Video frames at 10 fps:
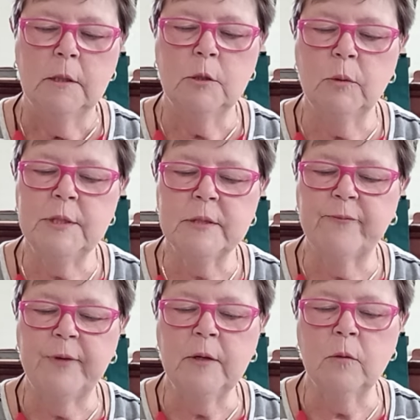Do we
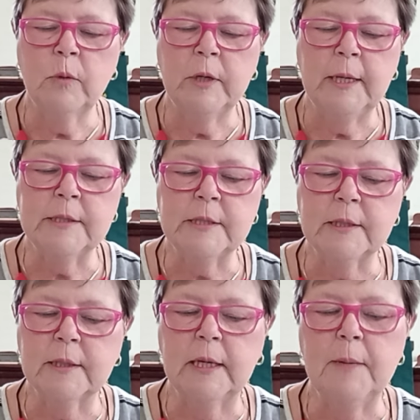feel we need to
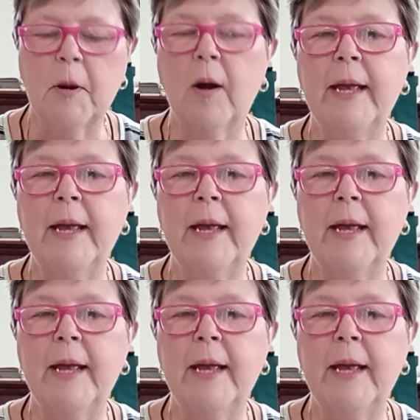keep our